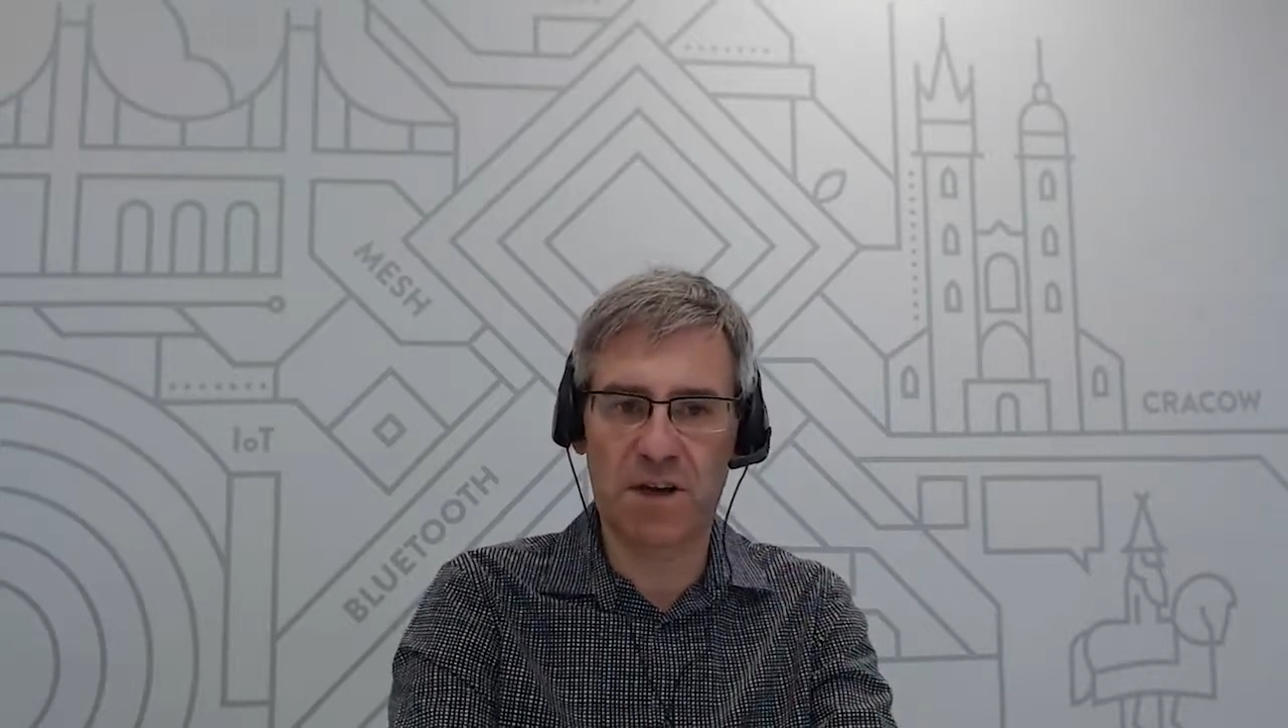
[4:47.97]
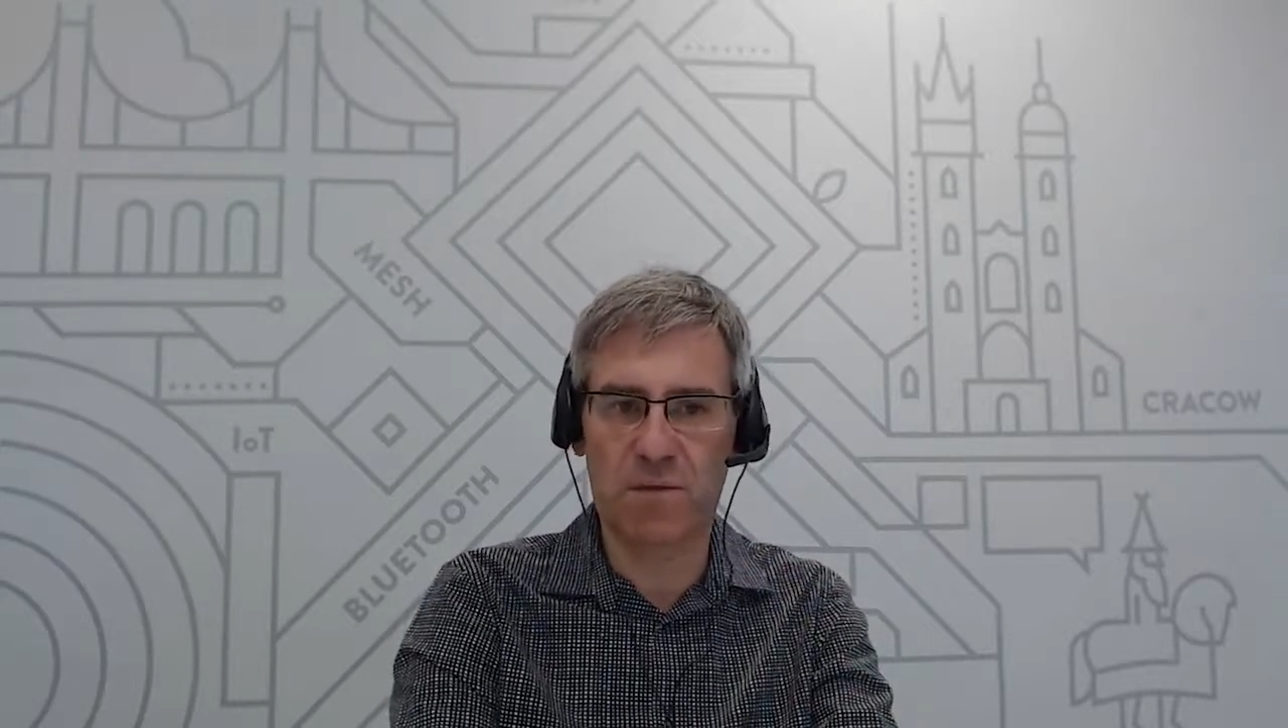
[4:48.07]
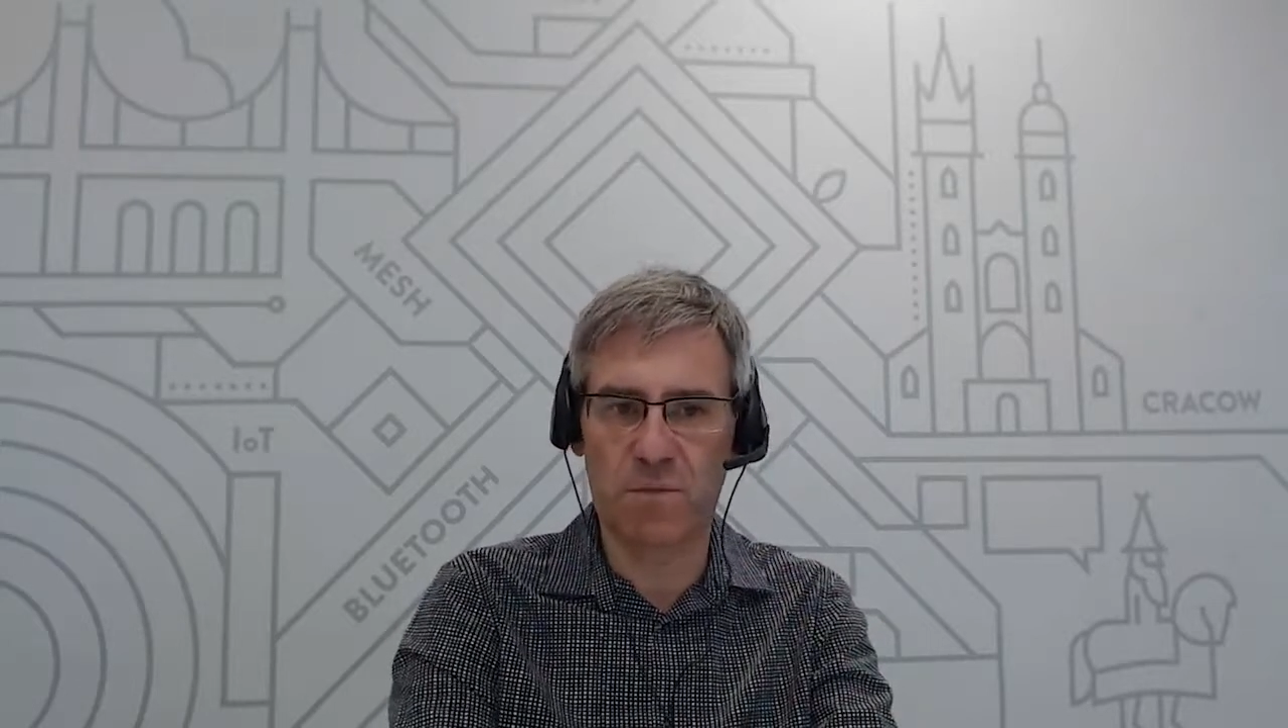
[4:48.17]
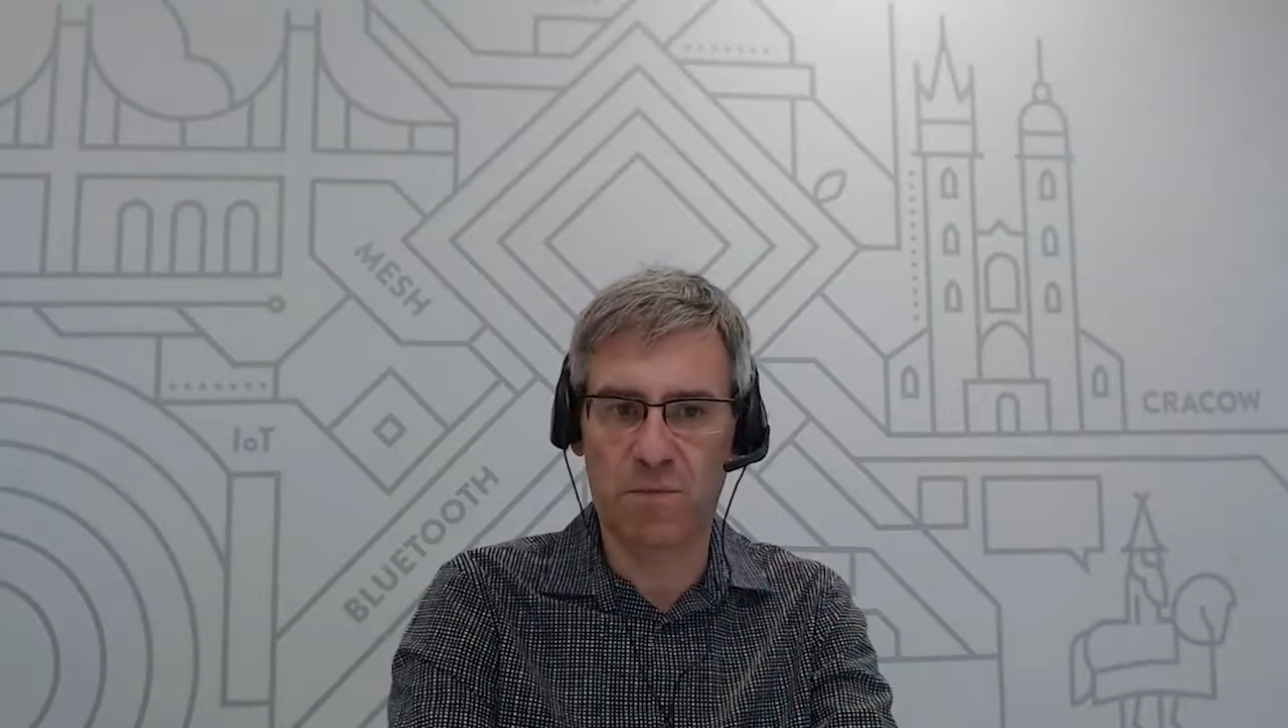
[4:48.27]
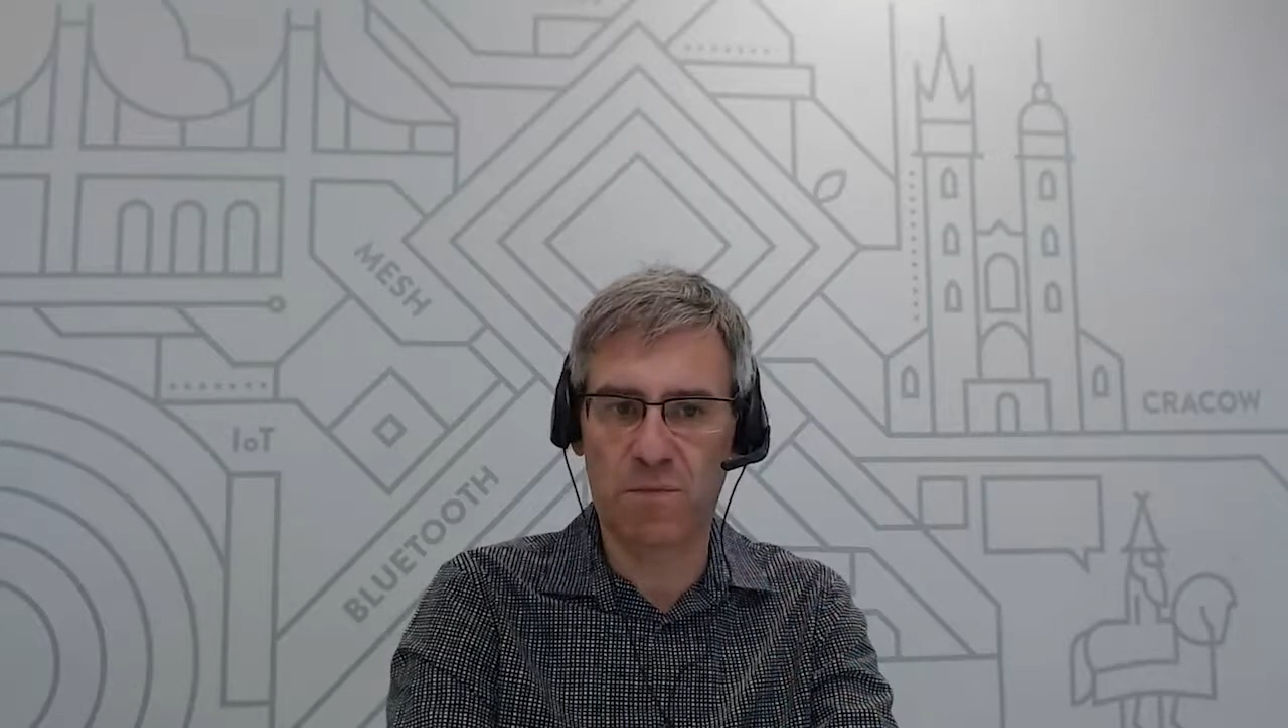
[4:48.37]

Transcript: can